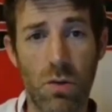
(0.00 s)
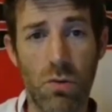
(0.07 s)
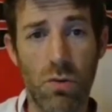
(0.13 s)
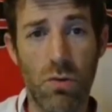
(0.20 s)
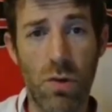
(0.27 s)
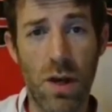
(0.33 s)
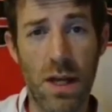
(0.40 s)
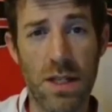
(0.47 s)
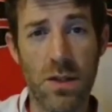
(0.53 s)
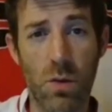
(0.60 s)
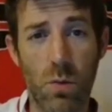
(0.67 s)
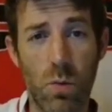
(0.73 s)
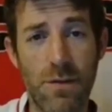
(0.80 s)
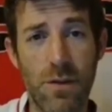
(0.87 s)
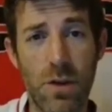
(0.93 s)
Right,
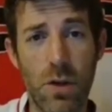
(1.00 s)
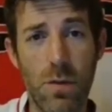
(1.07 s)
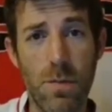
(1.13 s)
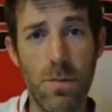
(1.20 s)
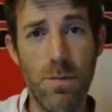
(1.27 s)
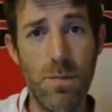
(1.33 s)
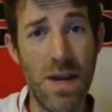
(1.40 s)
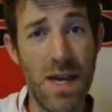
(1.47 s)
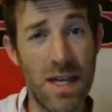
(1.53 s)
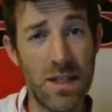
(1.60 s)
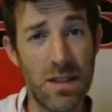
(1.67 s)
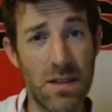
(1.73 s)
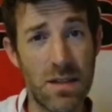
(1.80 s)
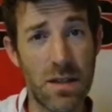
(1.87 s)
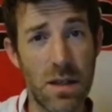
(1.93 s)
if you
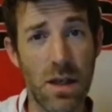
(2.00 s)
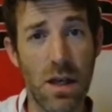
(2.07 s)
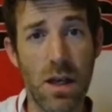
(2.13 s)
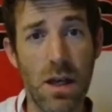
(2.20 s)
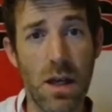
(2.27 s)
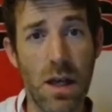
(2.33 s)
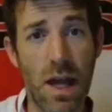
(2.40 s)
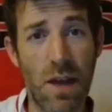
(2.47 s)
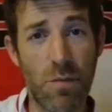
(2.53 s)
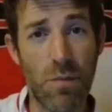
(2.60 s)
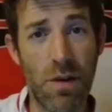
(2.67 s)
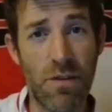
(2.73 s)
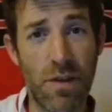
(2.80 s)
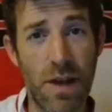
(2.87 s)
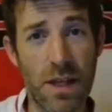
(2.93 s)
missed
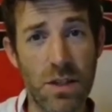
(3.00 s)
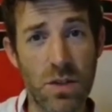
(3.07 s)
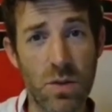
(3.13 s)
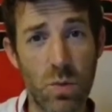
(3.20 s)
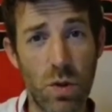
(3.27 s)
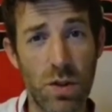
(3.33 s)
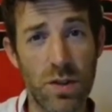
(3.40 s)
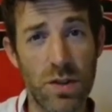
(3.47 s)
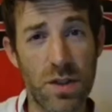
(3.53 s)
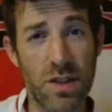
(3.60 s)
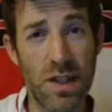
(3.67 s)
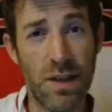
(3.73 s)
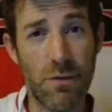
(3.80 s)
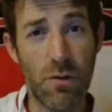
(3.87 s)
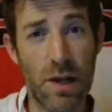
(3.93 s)
FPL Affairs Swan's
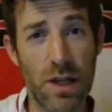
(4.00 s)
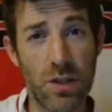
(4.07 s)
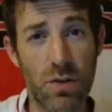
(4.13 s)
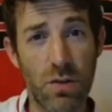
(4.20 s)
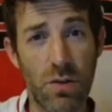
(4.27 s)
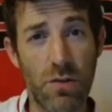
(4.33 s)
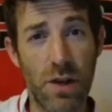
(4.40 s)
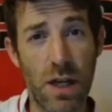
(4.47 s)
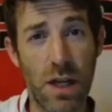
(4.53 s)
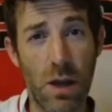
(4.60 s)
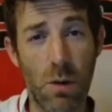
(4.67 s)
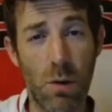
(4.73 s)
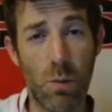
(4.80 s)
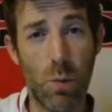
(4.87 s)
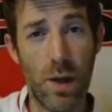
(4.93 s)
differentials
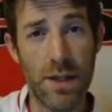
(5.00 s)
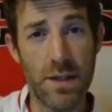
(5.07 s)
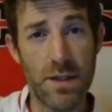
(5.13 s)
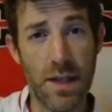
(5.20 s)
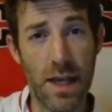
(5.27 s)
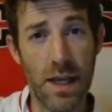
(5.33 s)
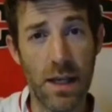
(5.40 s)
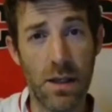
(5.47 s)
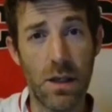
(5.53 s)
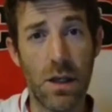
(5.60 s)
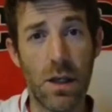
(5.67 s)
video on Wednesday,